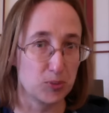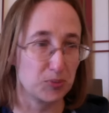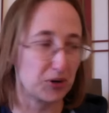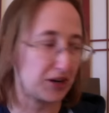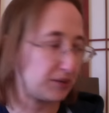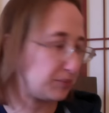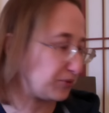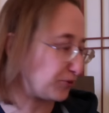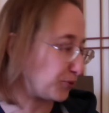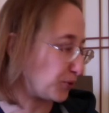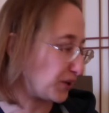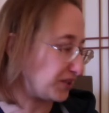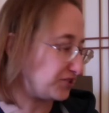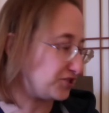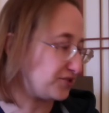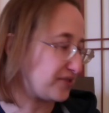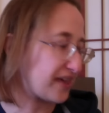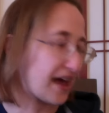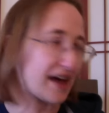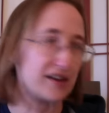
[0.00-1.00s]
braid before I
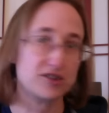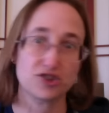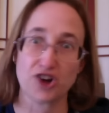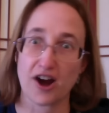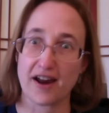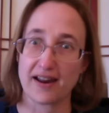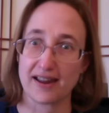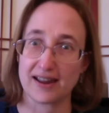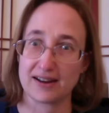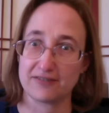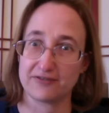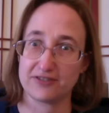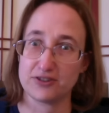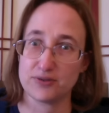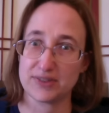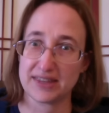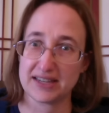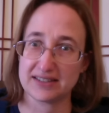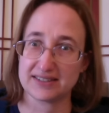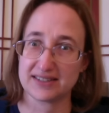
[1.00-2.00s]
do that, try and get a few
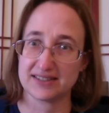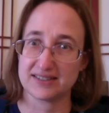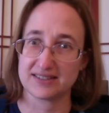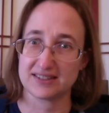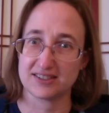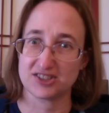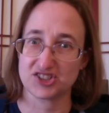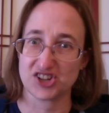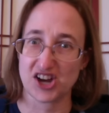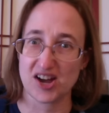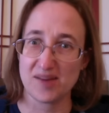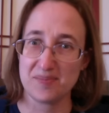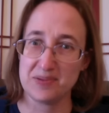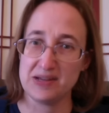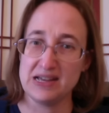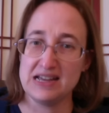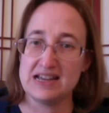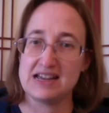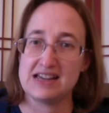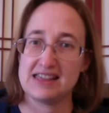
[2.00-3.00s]
things into the shop.
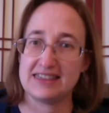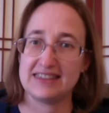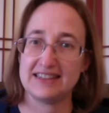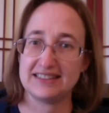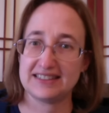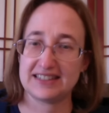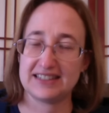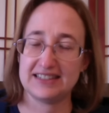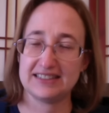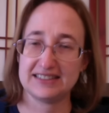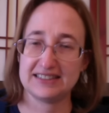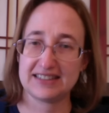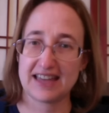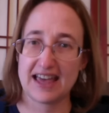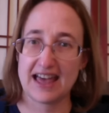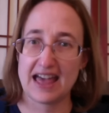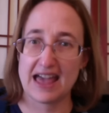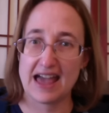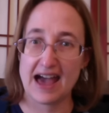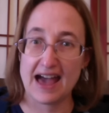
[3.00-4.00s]
This is
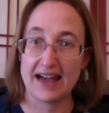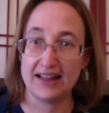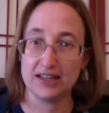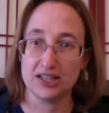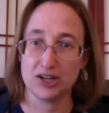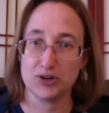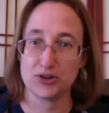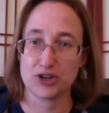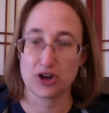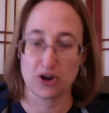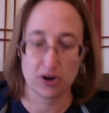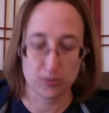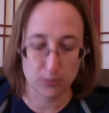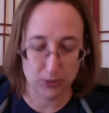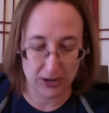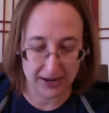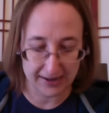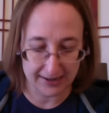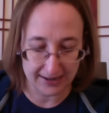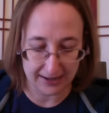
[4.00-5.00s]
a Hello Yarn
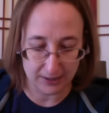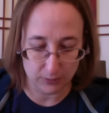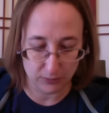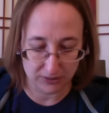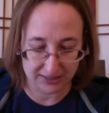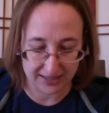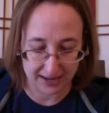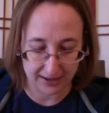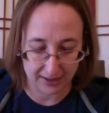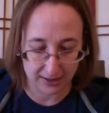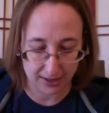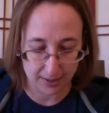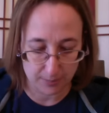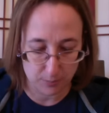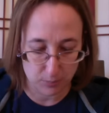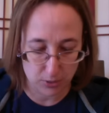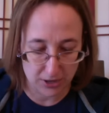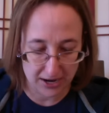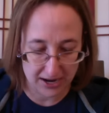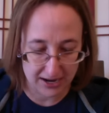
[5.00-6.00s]
braid. It was a club
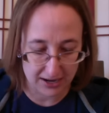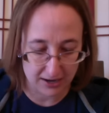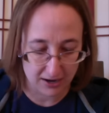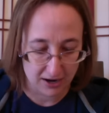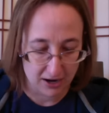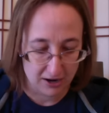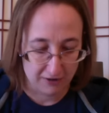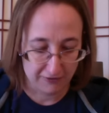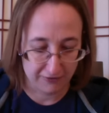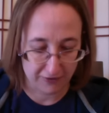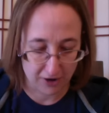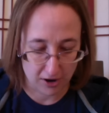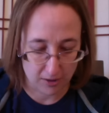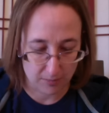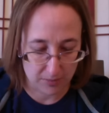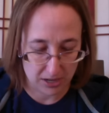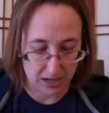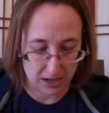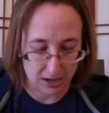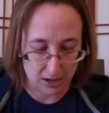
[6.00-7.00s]
braid
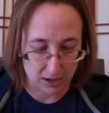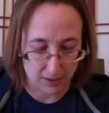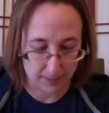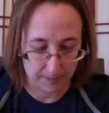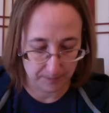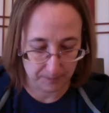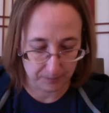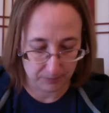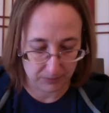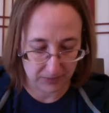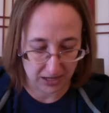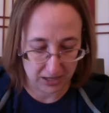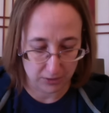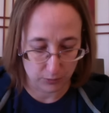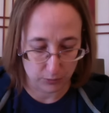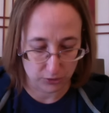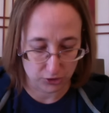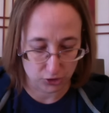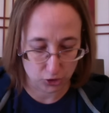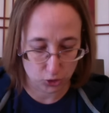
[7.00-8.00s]
from, it
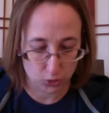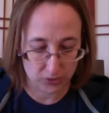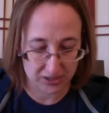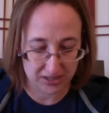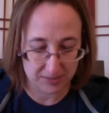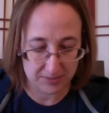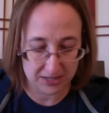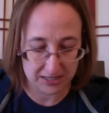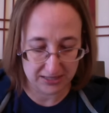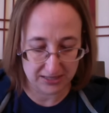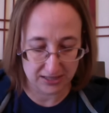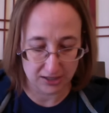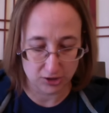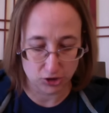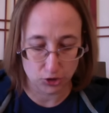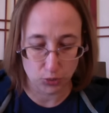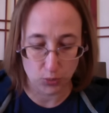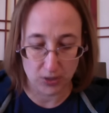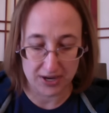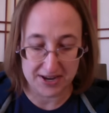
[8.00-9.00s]
was Christmas
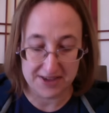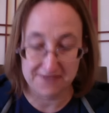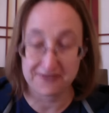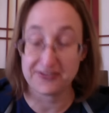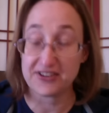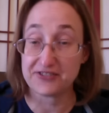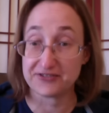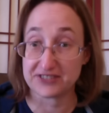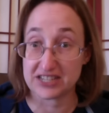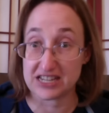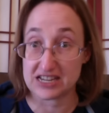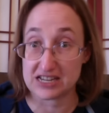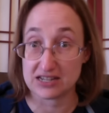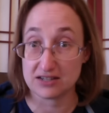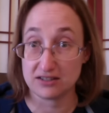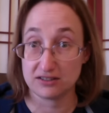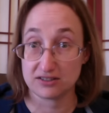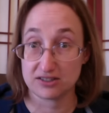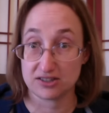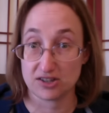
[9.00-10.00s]

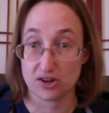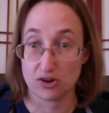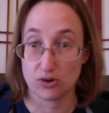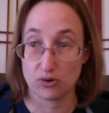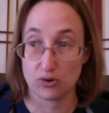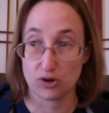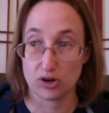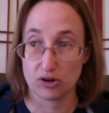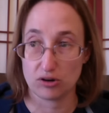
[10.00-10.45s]
2015, so